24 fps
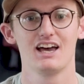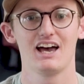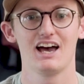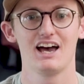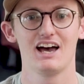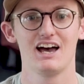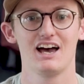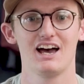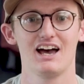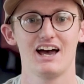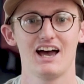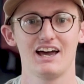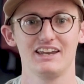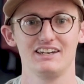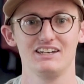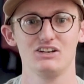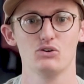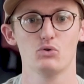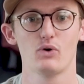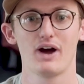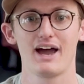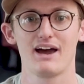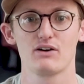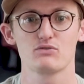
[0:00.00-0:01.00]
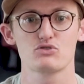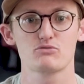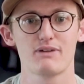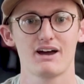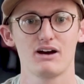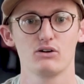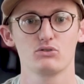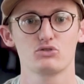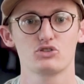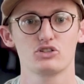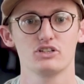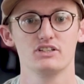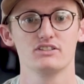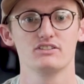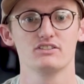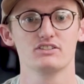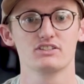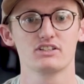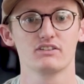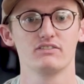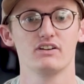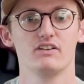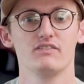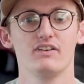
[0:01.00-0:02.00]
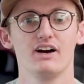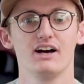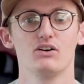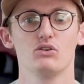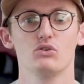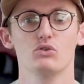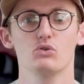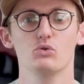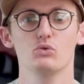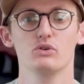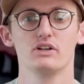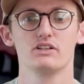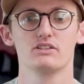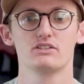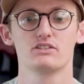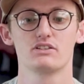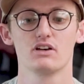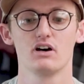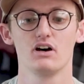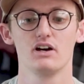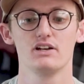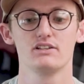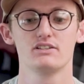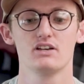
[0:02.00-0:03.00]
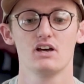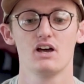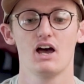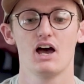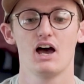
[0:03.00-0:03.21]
and little out pouches and stuff like that all inside.